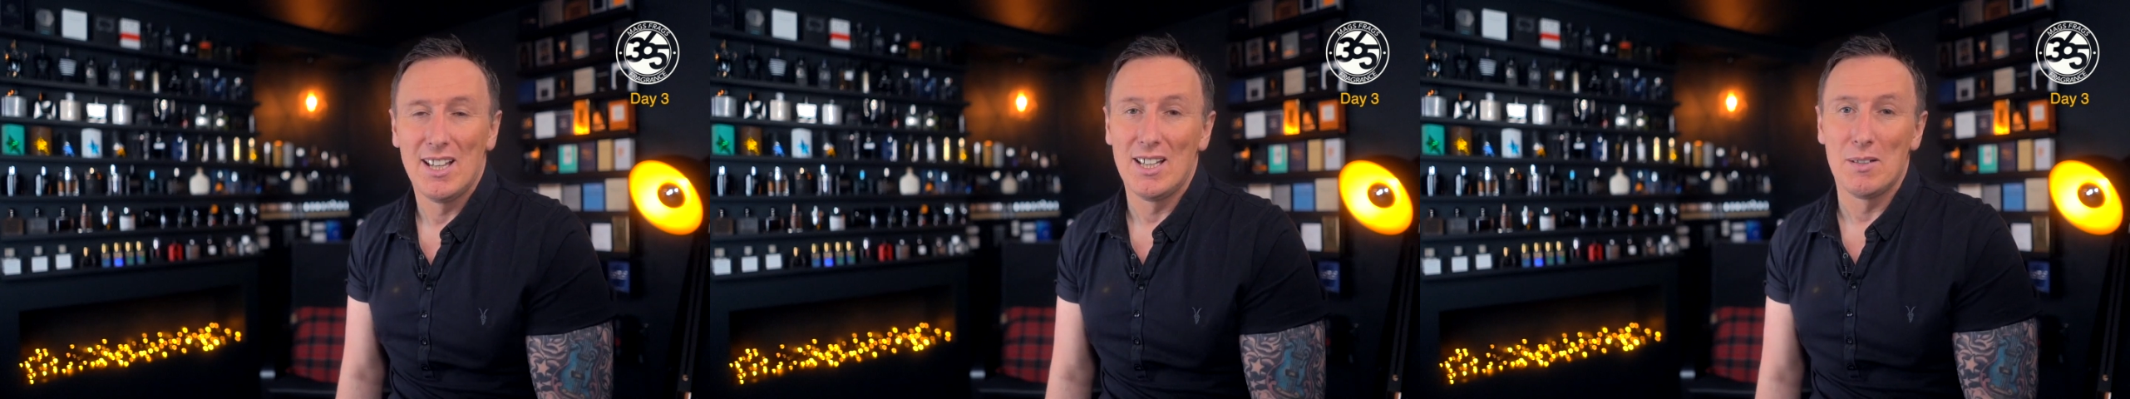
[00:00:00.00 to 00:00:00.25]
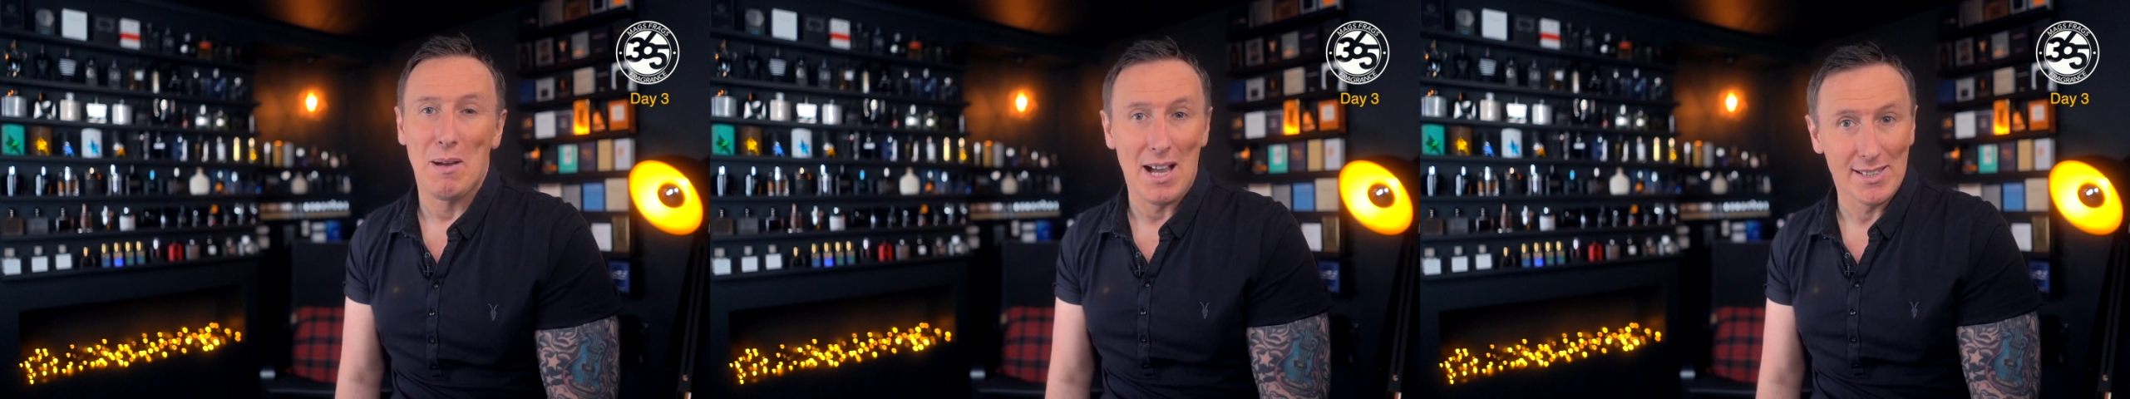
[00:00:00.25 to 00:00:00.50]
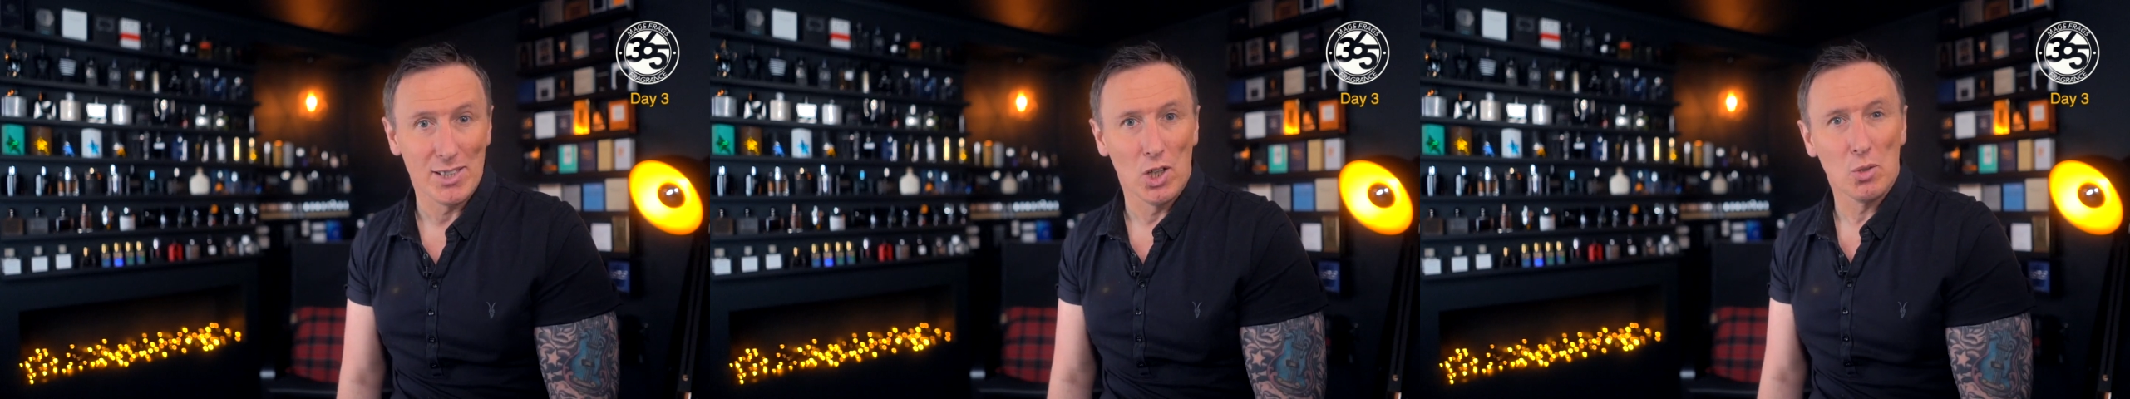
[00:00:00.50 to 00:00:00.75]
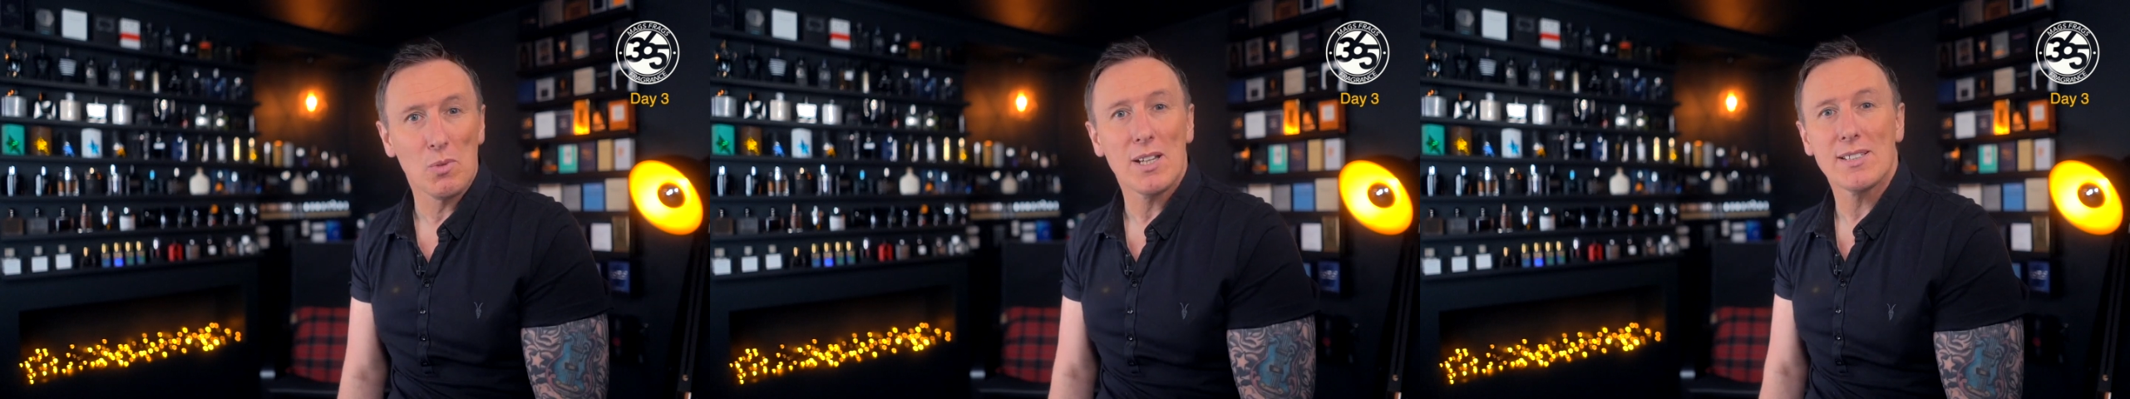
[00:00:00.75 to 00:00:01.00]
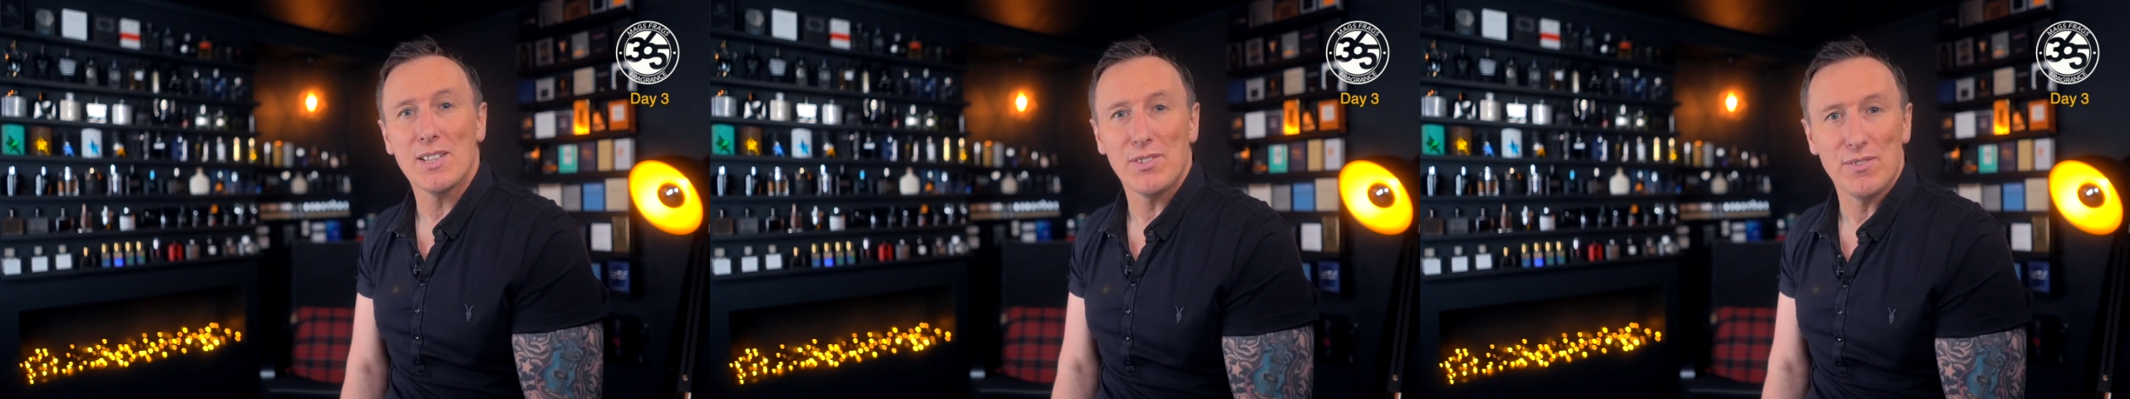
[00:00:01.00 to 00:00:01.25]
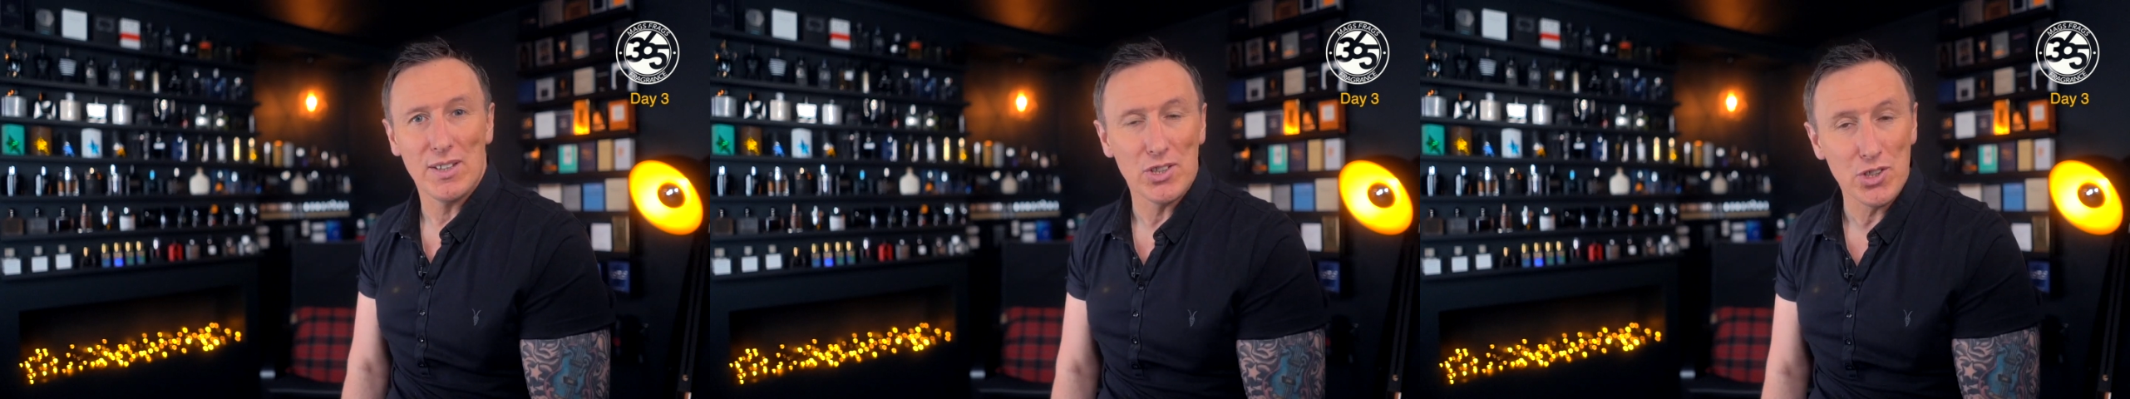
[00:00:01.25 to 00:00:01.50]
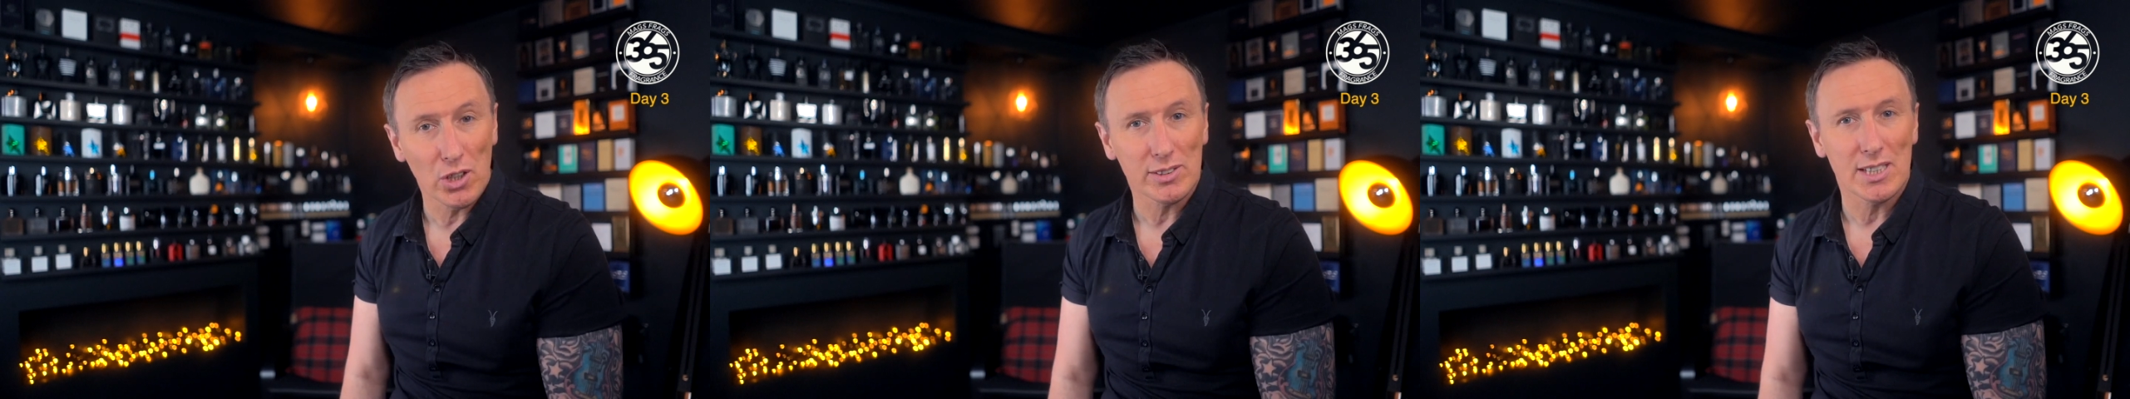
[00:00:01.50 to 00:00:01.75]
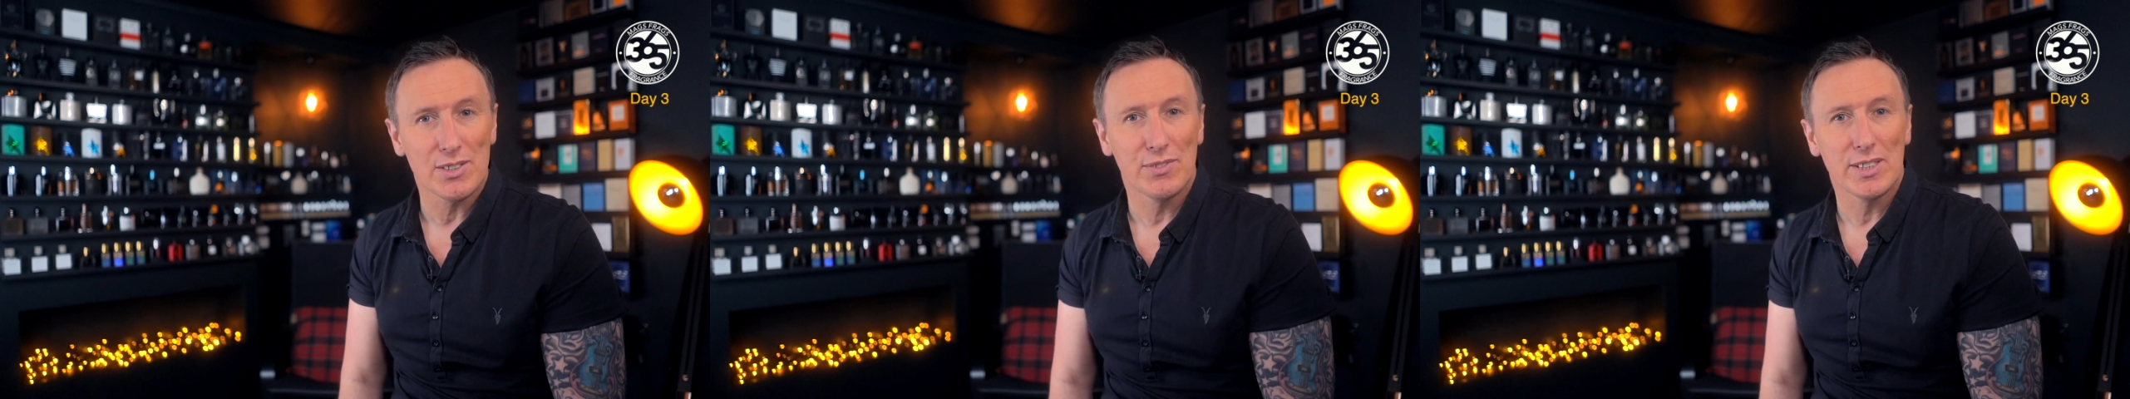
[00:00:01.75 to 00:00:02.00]
Um, as always, if you've
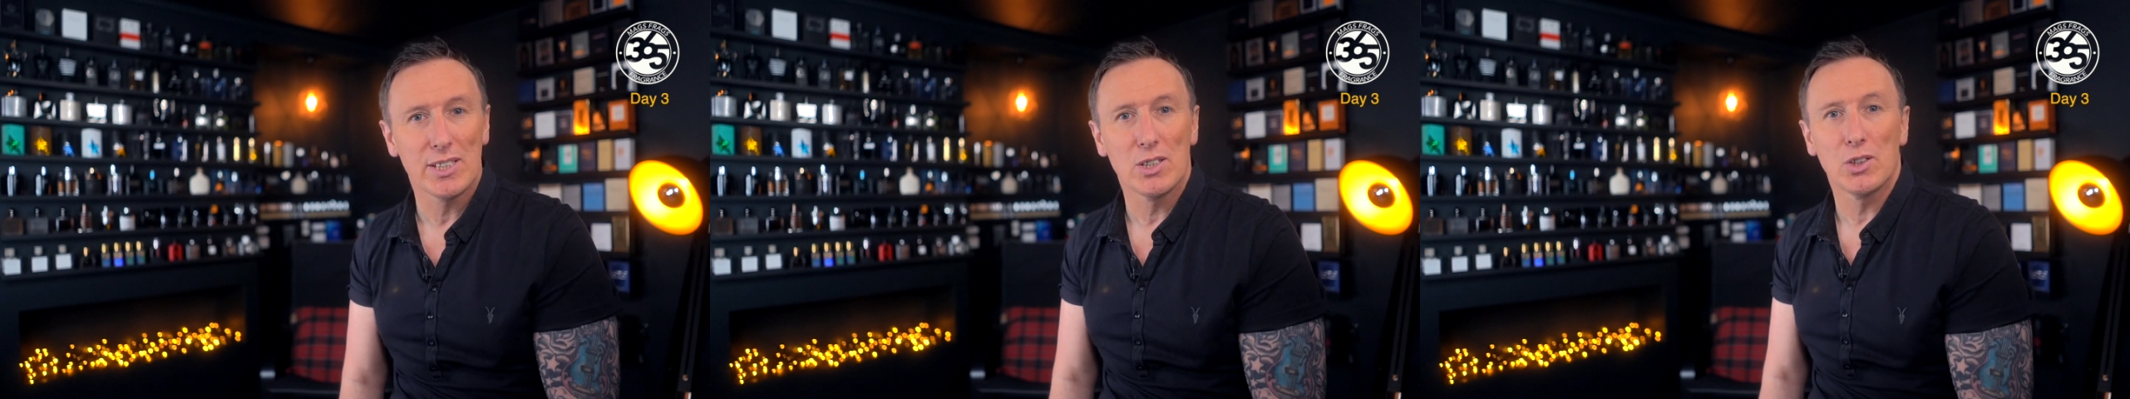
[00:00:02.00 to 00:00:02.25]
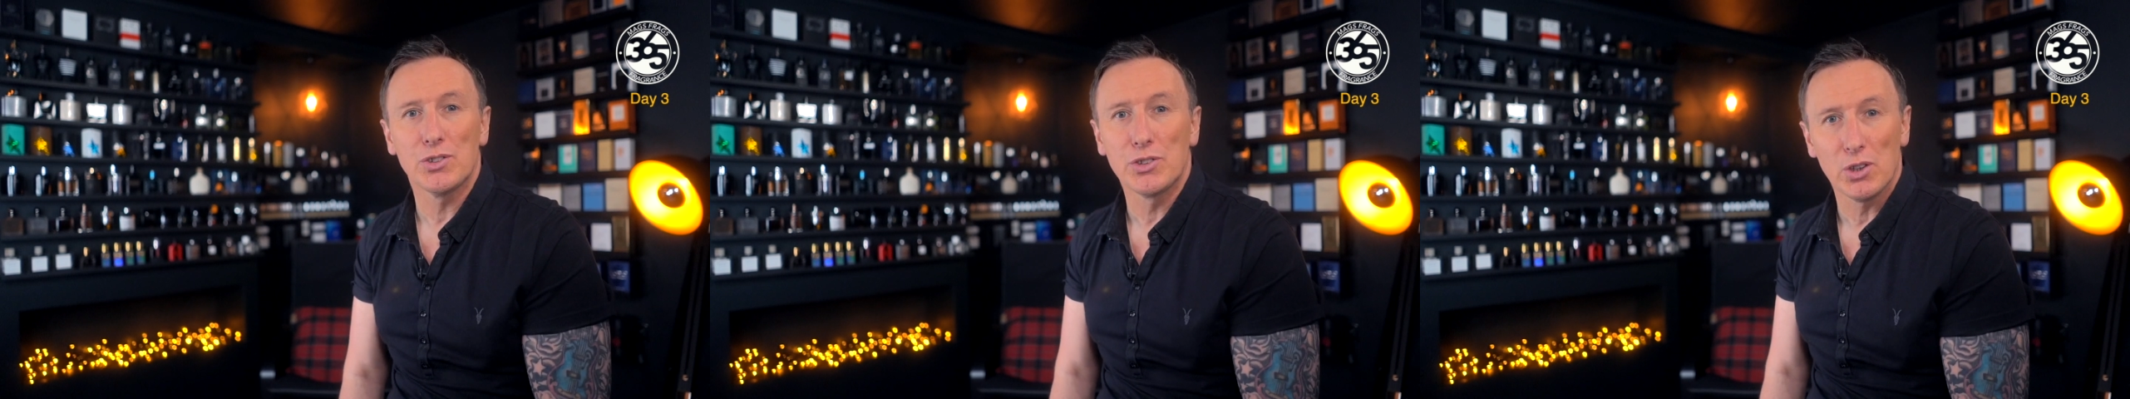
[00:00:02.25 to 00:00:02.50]
enjoyed this video,